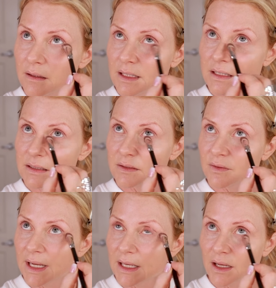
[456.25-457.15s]
This
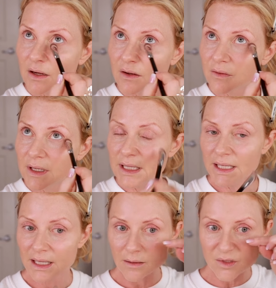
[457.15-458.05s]
right here,
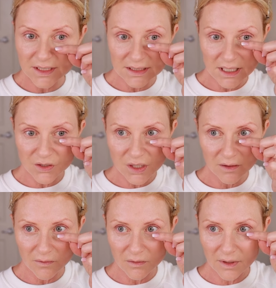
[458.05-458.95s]
really, I'm just
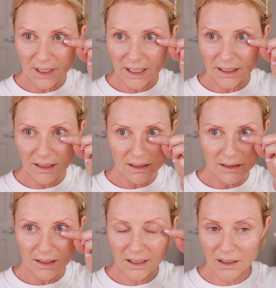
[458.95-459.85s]
touching right
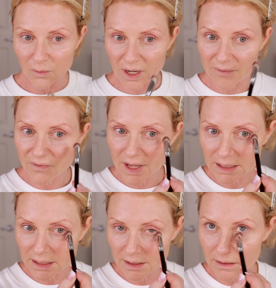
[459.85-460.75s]
in here where I'm
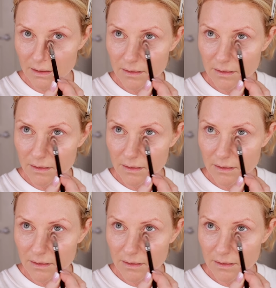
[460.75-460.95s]
violet.